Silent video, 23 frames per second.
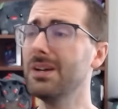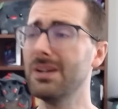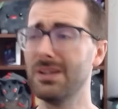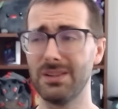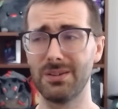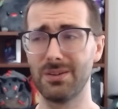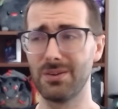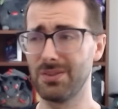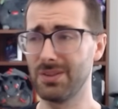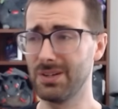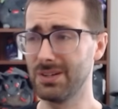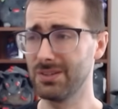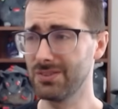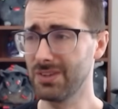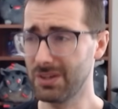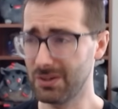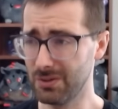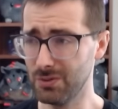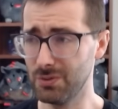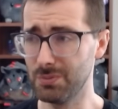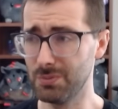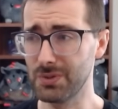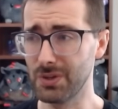There are things
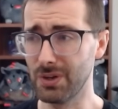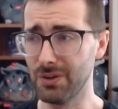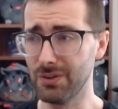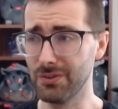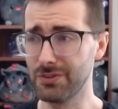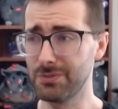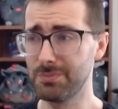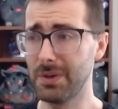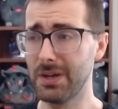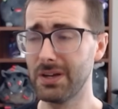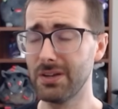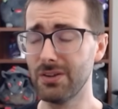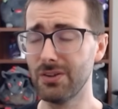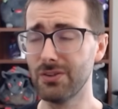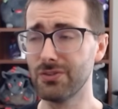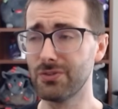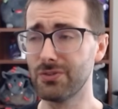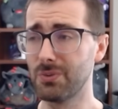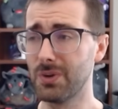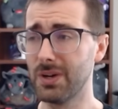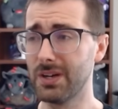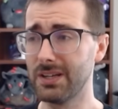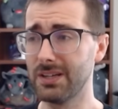like Oops All Spells
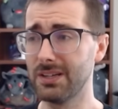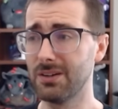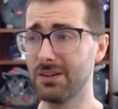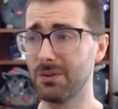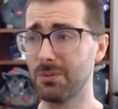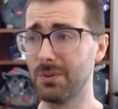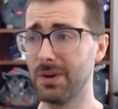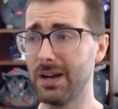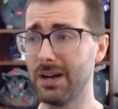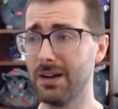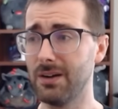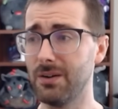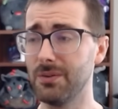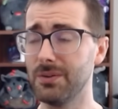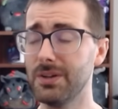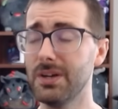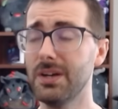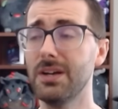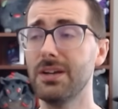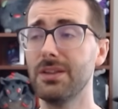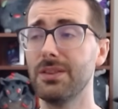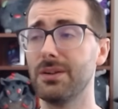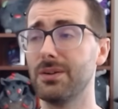running around.
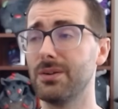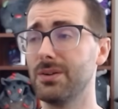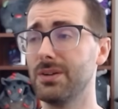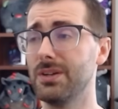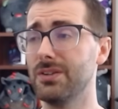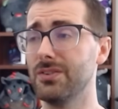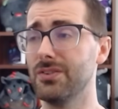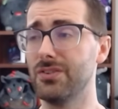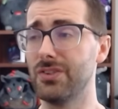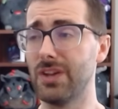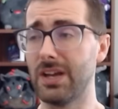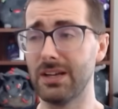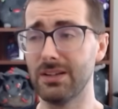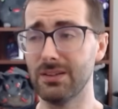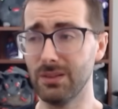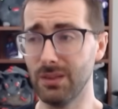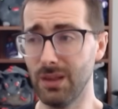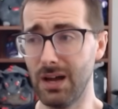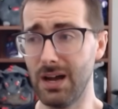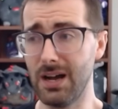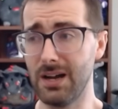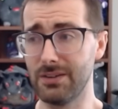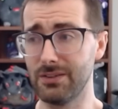There is a
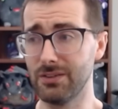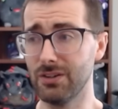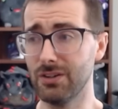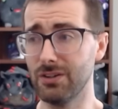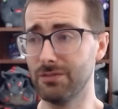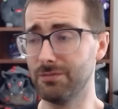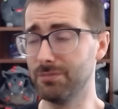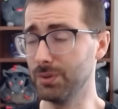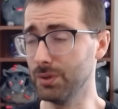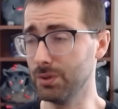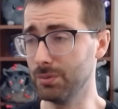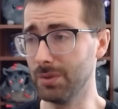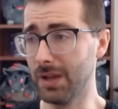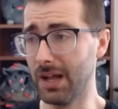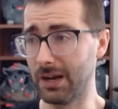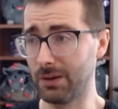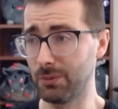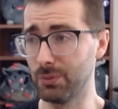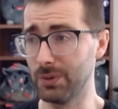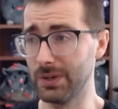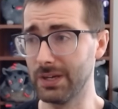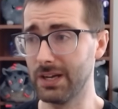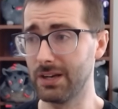lot of
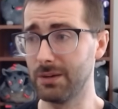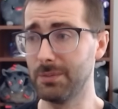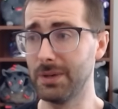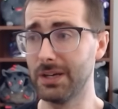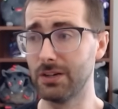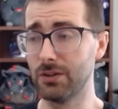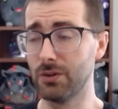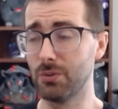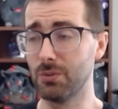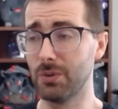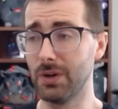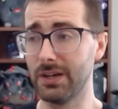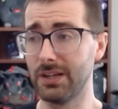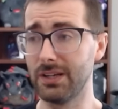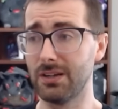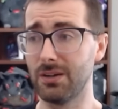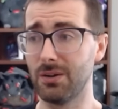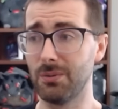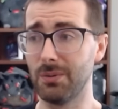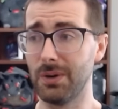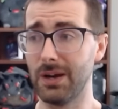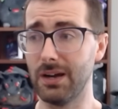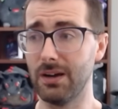Blue-Black Reanimator running
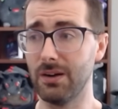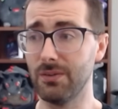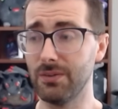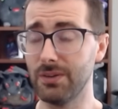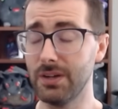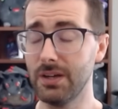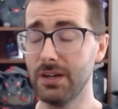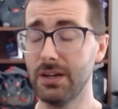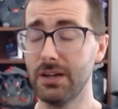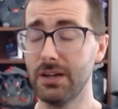around.